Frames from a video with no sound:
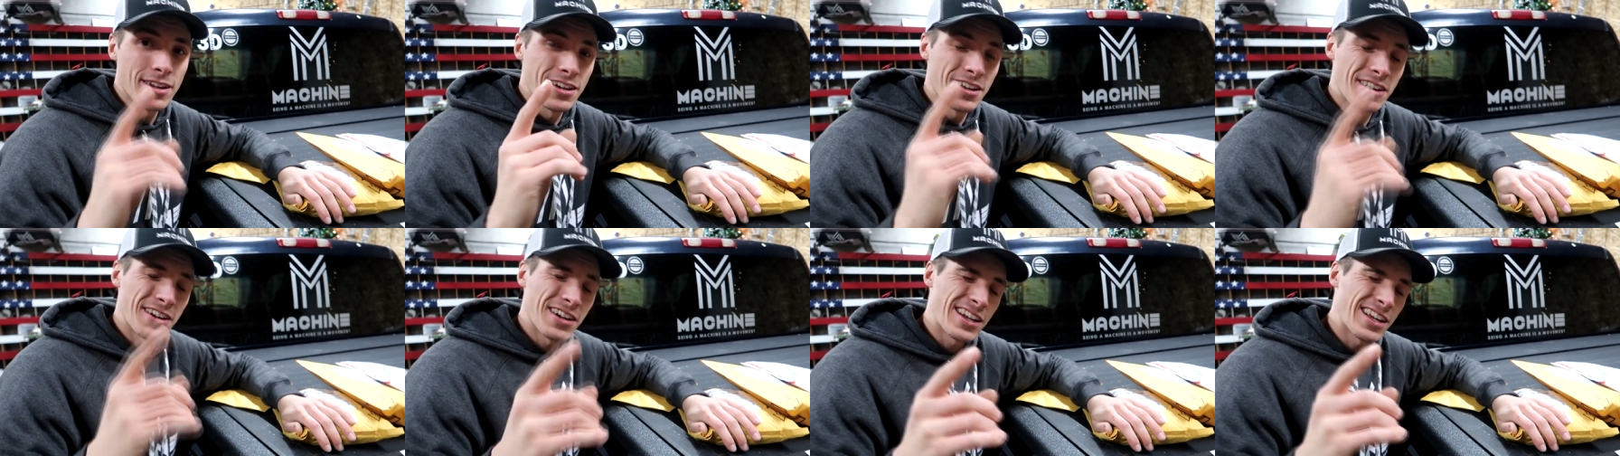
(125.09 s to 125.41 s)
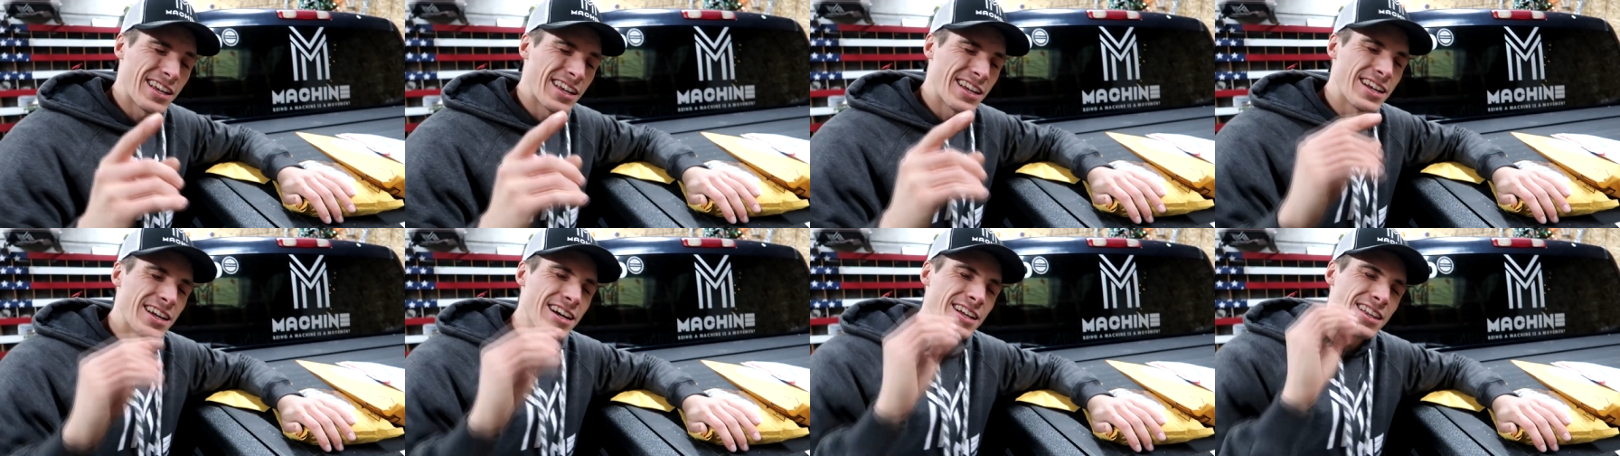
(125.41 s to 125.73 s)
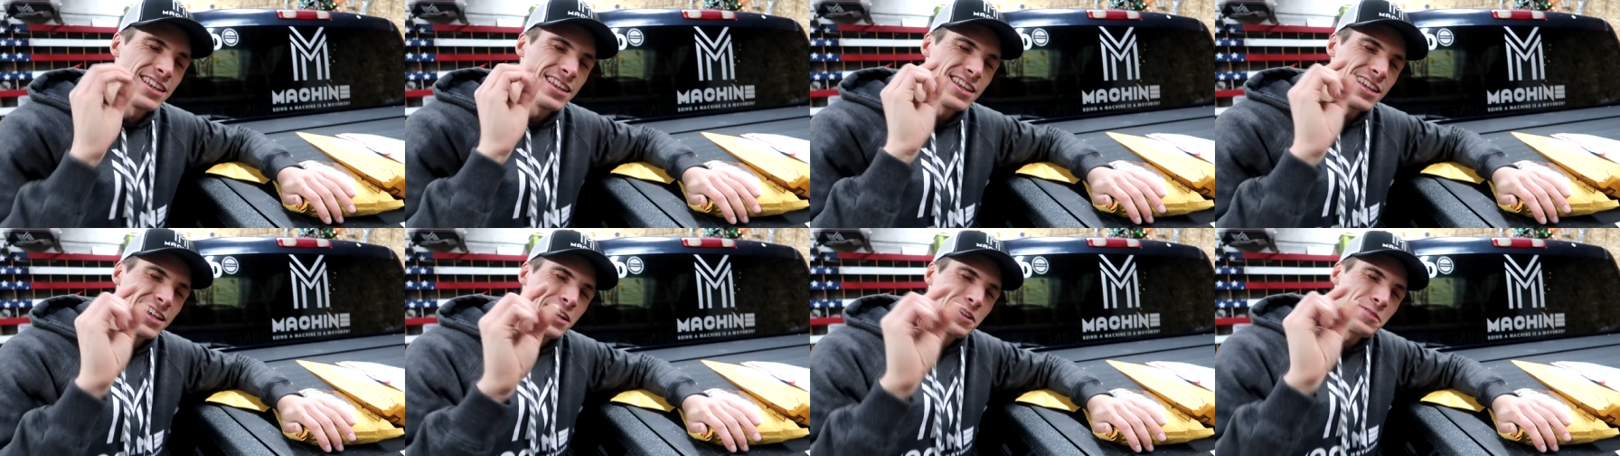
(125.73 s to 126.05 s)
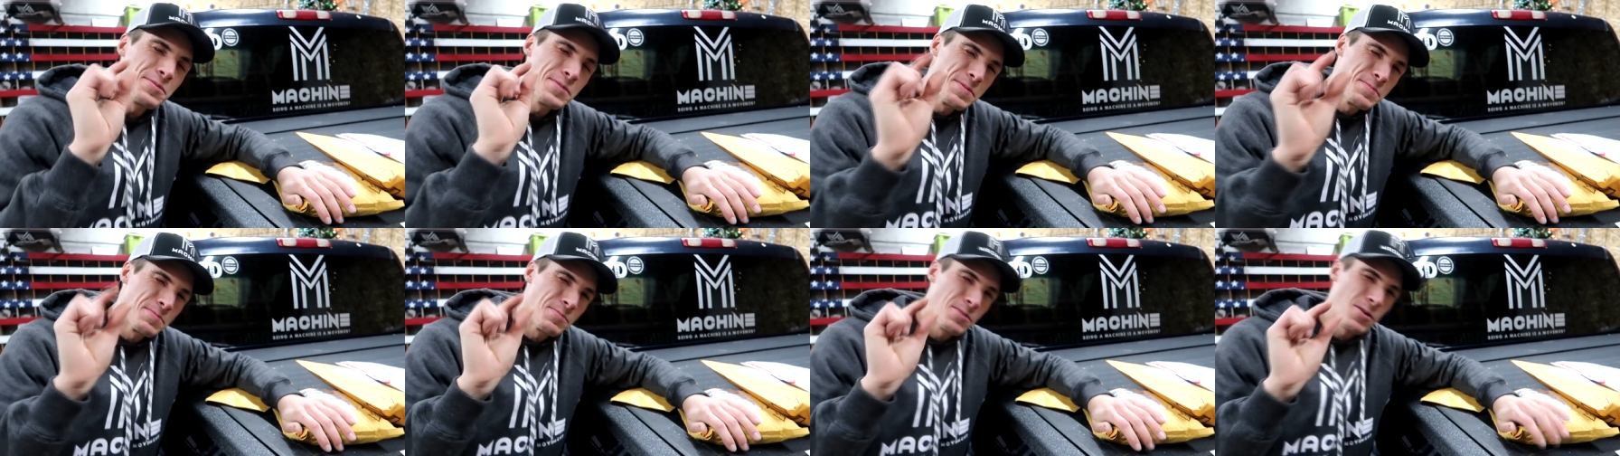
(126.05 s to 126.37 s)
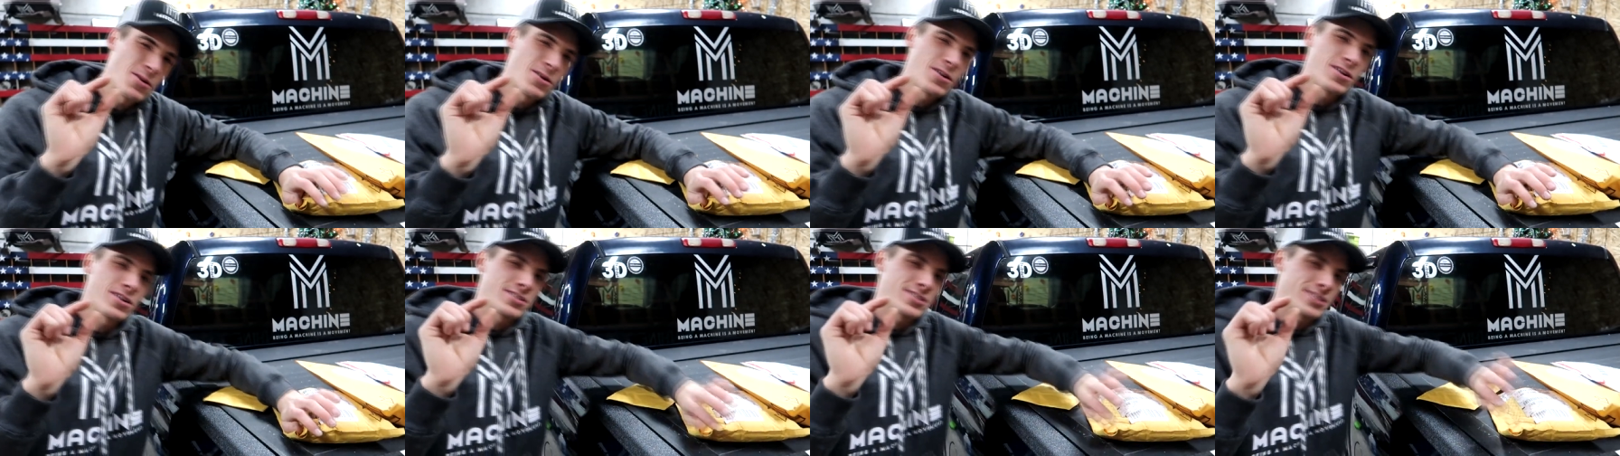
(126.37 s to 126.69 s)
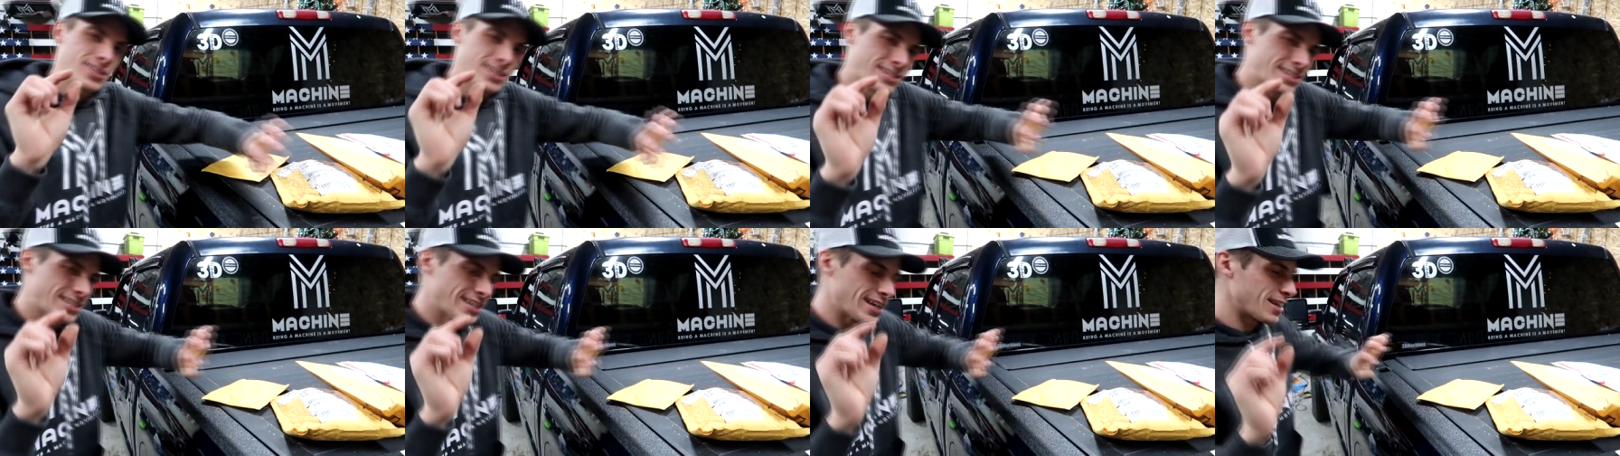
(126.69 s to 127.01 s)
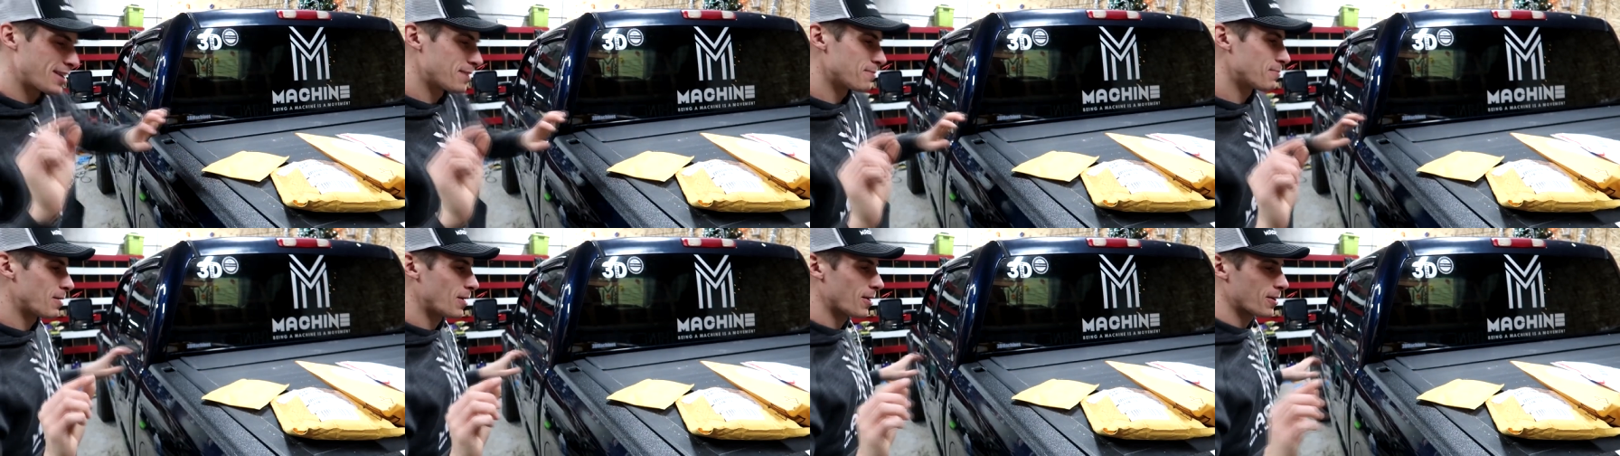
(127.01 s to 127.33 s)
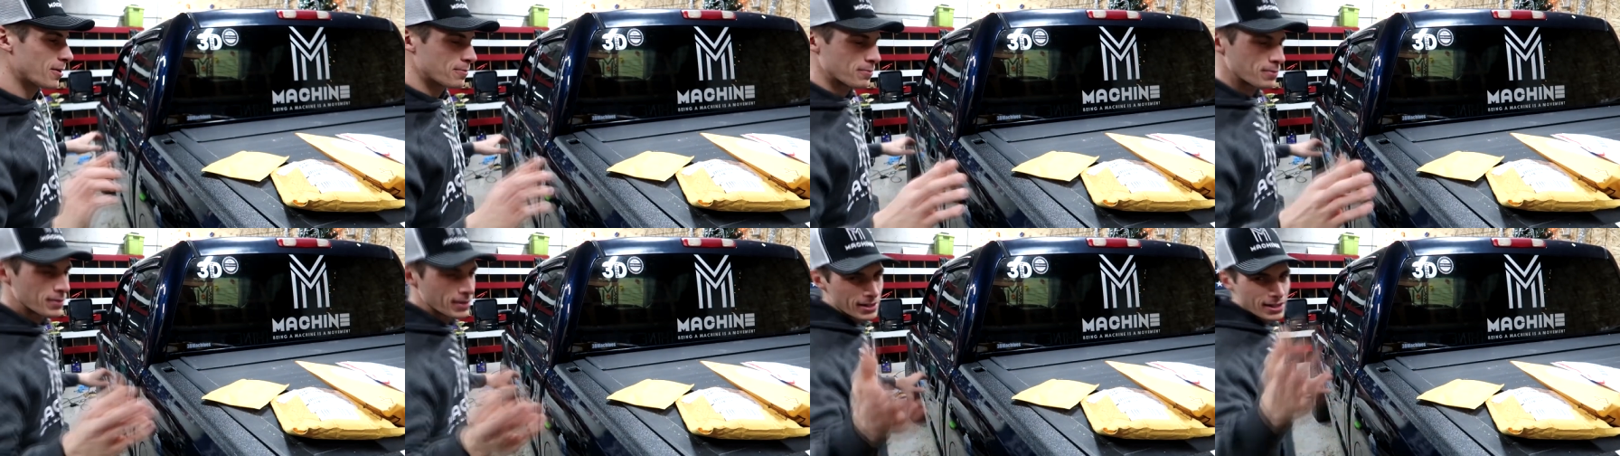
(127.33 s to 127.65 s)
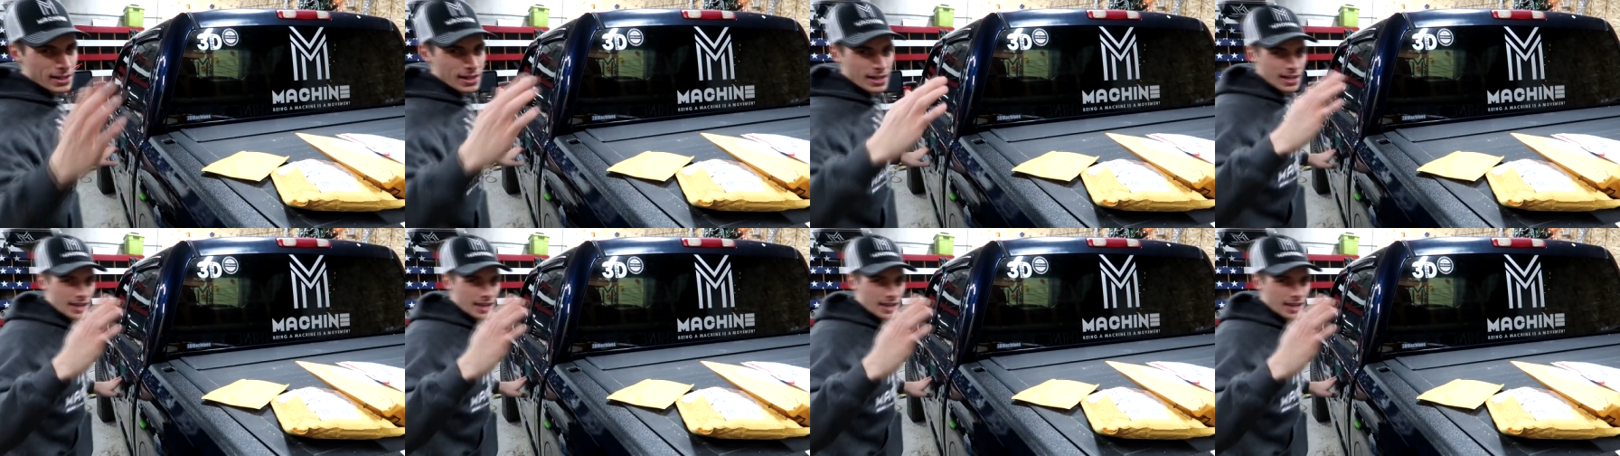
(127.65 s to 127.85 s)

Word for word: then you're going to get a little bit more excited about it, but